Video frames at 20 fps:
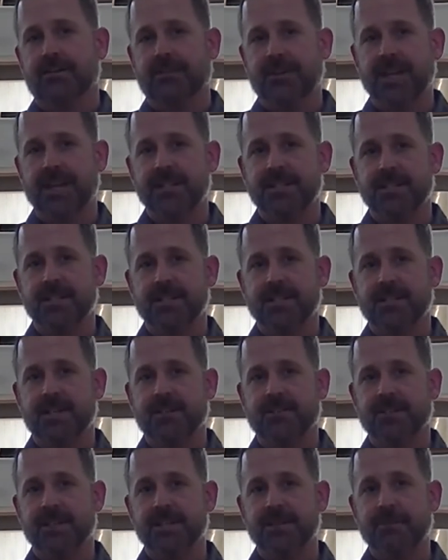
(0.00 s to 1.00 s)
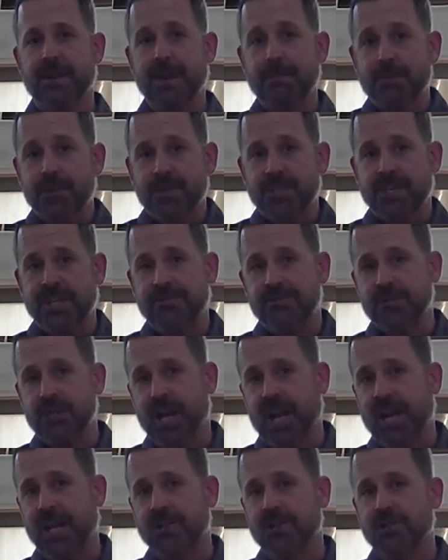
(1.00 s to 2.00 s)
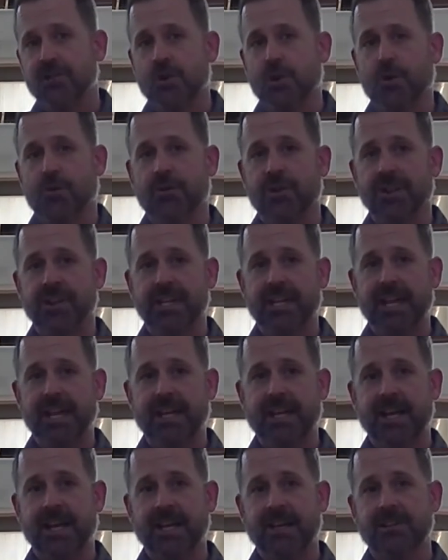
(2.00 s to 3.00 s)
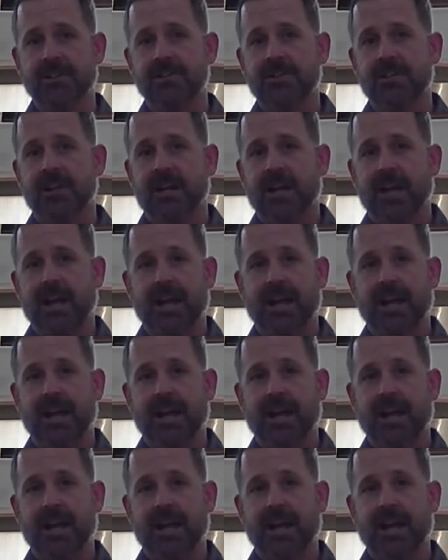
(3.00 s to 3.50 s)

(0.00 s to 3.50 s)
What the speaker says: Faces of its members have changed over the decades